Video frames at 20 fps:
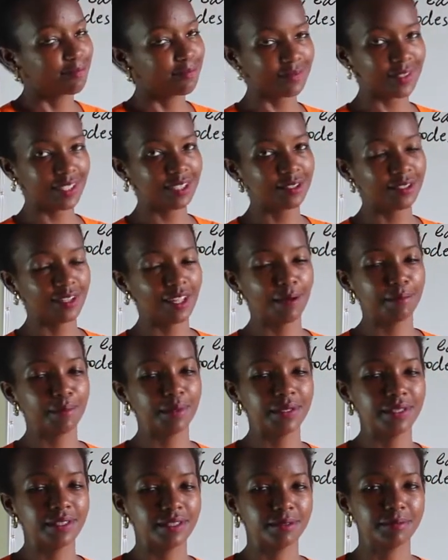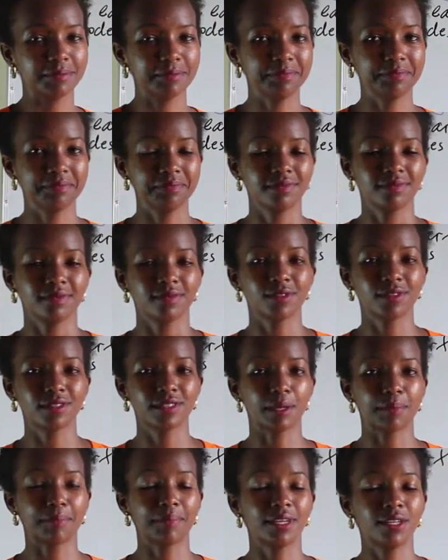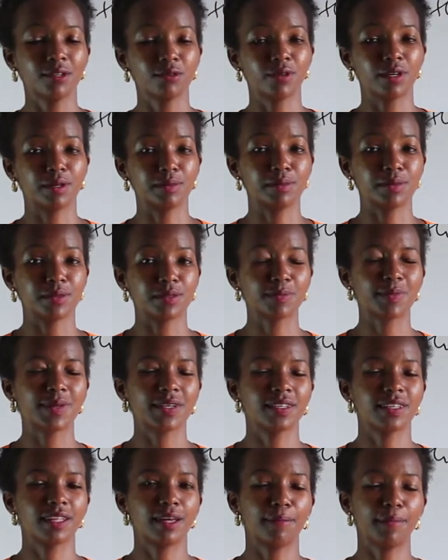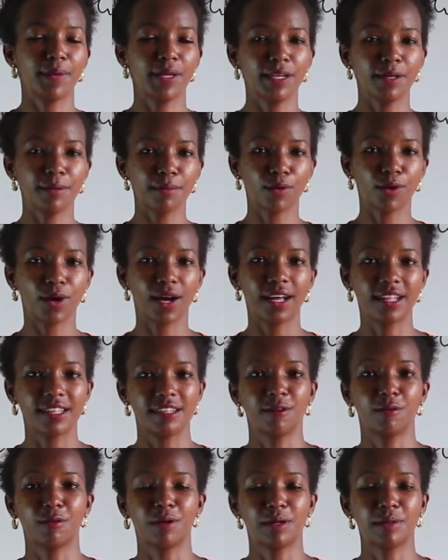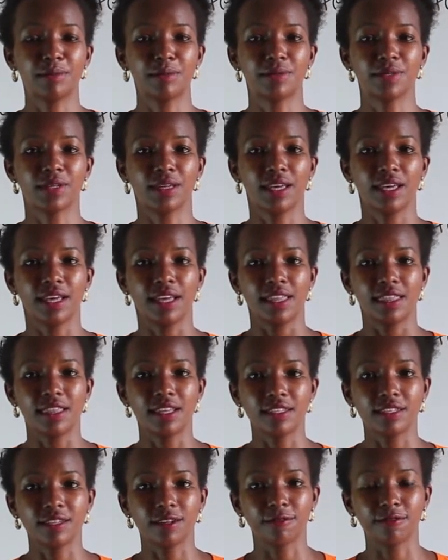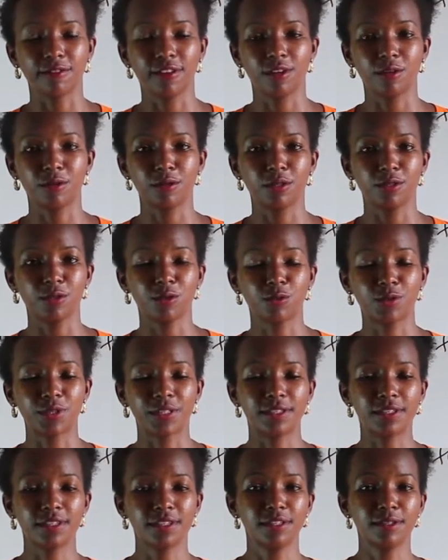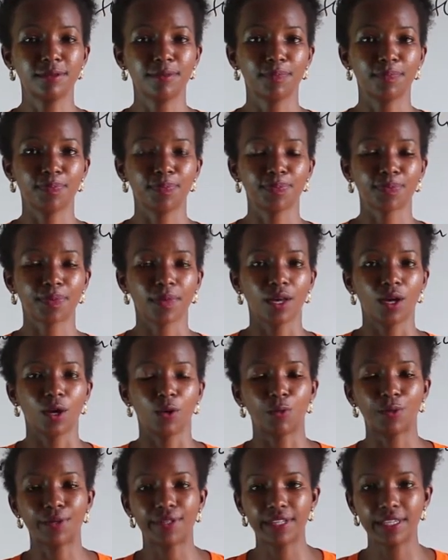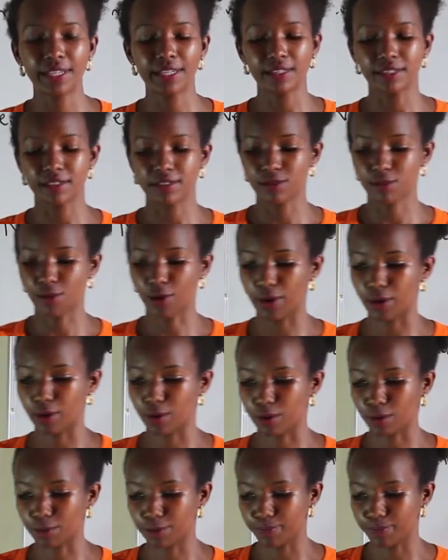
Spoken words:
into their body. Those are pinworms, but there are many more other worms that are found within the soil.